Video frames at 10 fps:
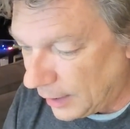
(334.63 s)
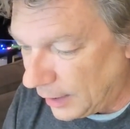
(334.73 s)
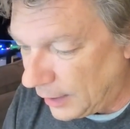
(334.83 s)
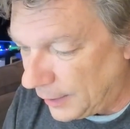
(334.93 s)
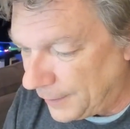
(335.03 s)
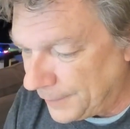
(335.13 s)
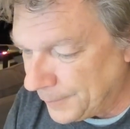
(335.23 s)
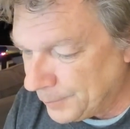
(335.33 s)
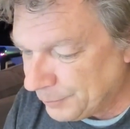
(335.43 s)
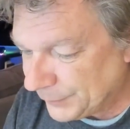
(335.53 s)

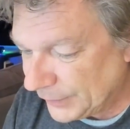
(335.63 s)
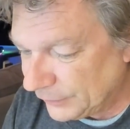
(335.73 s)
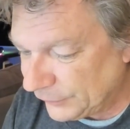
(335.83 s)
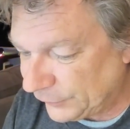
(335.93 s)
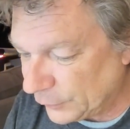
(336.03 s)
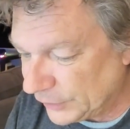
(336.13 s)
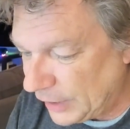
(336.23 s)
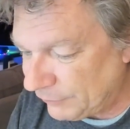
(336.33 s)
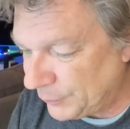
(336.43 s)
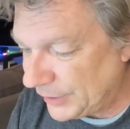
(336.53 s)
Um, so the
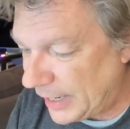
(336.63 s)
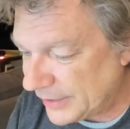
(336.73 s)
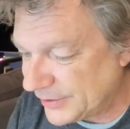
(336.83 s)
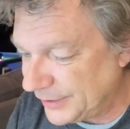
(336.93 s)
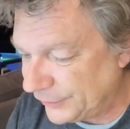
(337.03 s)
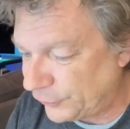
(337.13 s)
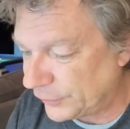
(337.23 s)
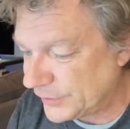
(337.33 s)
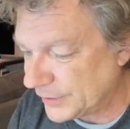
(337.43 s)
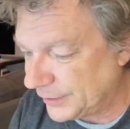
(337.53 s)
government has an
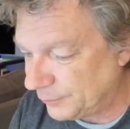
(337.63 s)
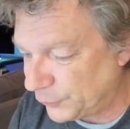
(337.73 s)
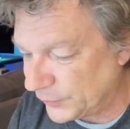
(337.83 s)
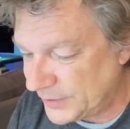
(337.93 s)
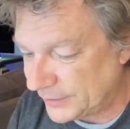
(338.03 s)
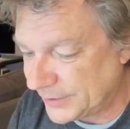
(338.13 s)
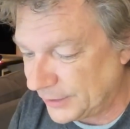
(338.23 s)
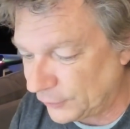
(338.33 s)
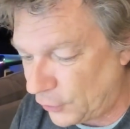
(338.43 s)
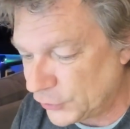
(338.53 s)
interest in
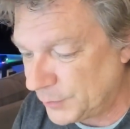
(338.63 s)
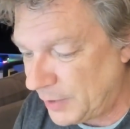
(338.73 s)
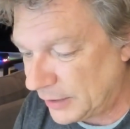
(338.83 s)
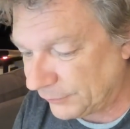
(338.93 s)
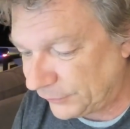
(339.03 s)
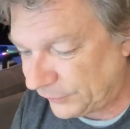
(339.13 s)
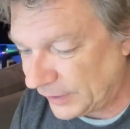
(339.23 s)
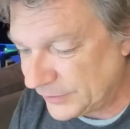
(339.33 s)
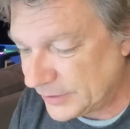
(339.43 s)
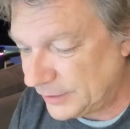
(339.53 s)
protecting a large amount of
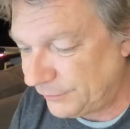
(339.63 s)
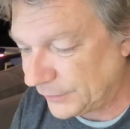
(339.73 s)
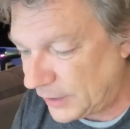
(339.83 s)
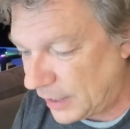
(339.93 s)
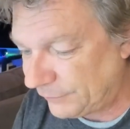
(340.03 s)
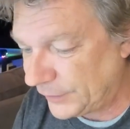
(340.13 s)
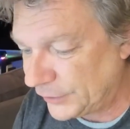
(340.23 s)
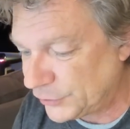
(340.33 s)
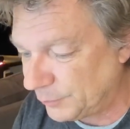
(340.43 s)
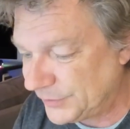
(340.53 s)
sensitive and
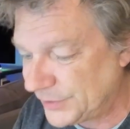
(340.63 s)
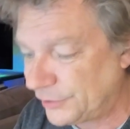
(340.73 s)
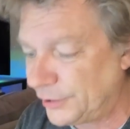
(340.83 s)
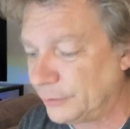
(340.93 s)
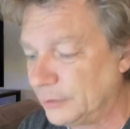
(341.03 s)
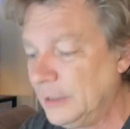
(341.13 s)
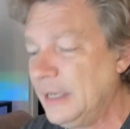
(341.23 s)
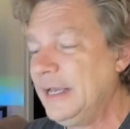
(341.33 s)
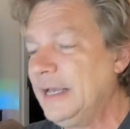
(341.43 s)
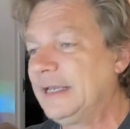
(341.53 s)
confidential material
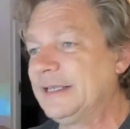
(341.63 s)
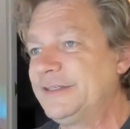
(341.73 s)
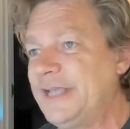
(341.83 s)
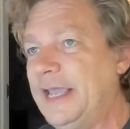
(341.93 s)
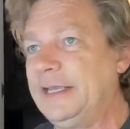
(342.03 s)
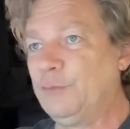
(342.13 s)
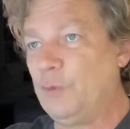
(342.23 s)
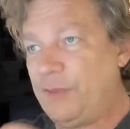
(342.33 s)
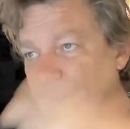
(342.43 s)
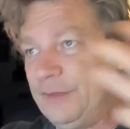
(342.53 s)
contained
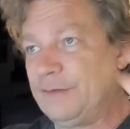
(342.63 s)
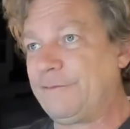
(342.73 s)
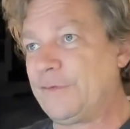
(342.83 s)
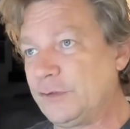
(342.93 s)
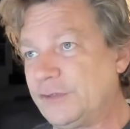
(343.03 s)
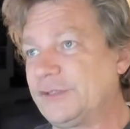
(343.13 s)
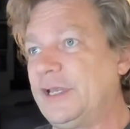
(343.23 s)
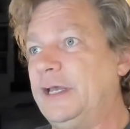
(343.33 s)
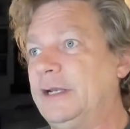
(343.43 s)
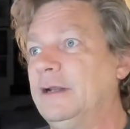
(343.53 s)
within the first
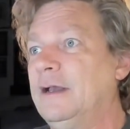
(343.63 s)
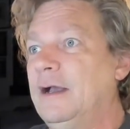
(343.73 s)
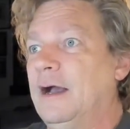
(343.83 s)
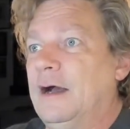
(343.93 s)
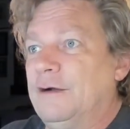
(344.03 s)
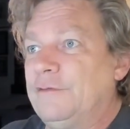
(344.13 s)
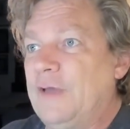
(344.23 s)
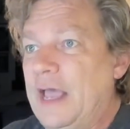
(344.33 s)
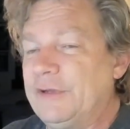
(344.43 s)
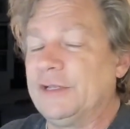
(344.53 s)
set of
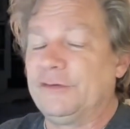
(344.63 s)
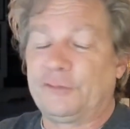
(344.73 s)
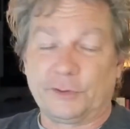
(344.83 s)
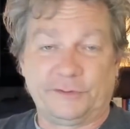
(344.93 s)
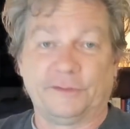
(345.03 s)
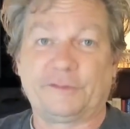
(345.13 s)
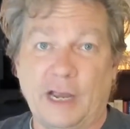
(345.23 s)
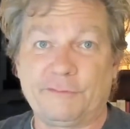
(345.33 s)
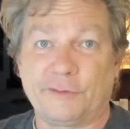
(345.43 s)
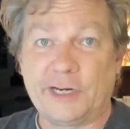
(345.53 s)
evidence or
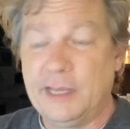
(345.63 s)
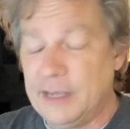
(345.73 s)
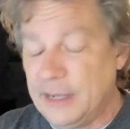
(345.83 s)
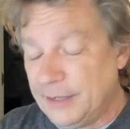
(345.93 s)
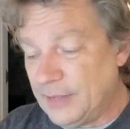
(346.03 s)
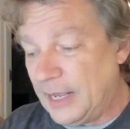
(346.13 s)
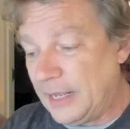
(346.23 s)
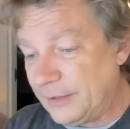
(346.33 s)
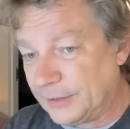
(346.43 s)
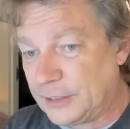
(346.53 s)
discovery
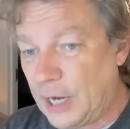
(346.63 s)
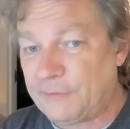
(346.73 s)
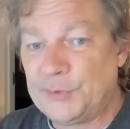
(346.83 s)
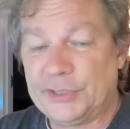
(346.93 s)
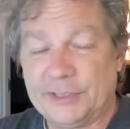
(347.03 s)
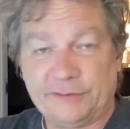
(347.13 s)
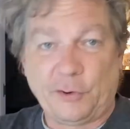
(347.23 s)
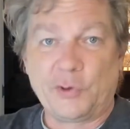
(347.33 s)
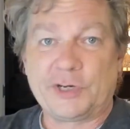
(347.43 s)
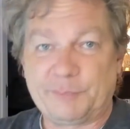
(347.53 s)
that the government is
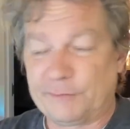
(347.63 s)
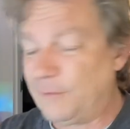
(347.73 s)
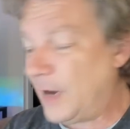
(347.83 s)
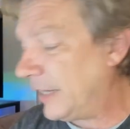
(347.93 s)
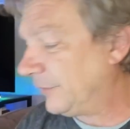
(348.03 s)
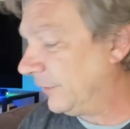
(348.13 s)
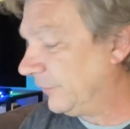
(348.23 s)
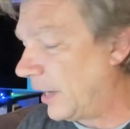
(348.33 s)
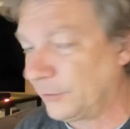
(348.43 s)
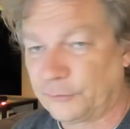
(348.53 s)
going to provide to
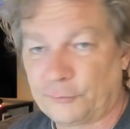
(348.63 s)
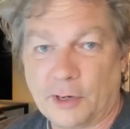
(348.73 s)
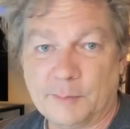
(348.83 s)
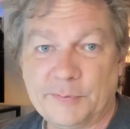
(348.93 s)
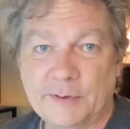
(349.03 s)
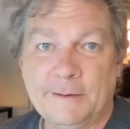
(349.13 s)
Donald Trump